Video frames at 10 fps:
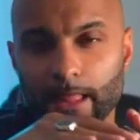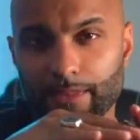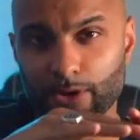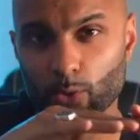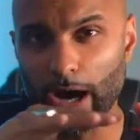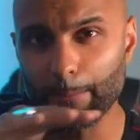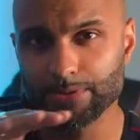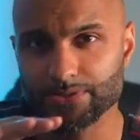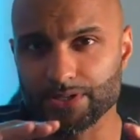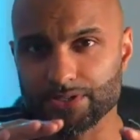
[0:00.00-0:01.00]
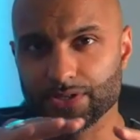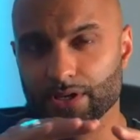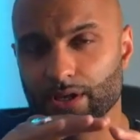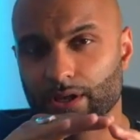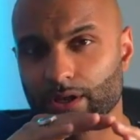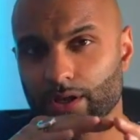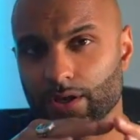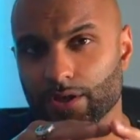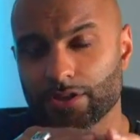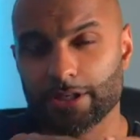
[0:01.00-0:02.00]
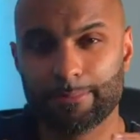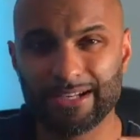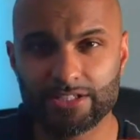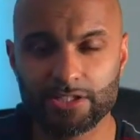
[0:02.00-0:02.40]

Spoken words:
And then what happens is the ability